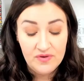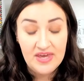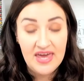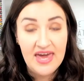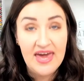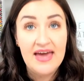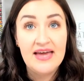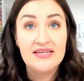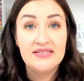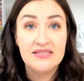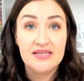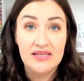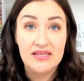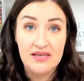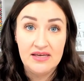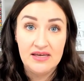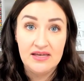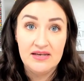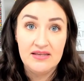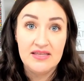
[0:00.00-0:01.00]
can't
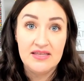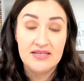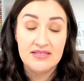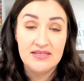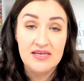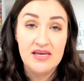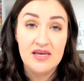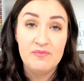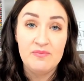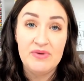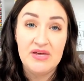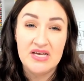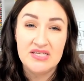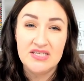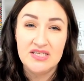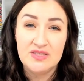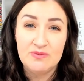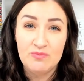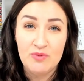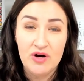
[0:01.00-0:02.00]
clean this ink because
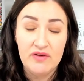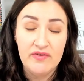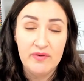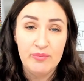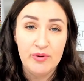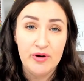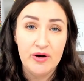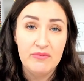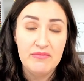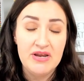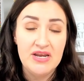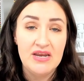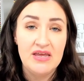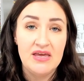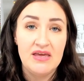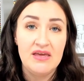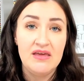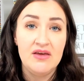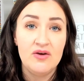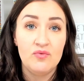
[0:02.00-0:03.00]
it's more of a permanent
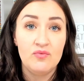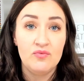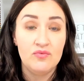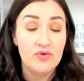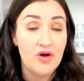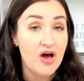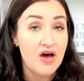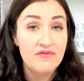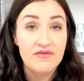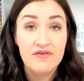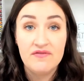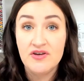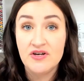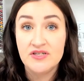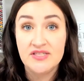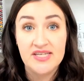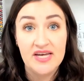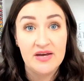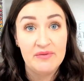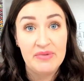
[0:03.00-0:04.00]
ink off of your
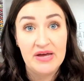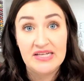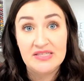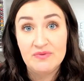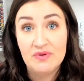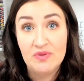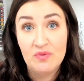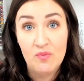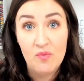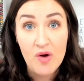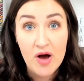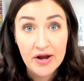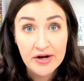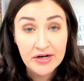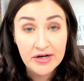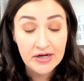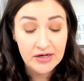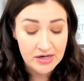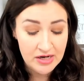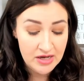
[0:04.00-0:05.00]
stamp pads with
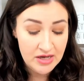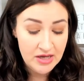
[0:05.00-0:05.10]
water.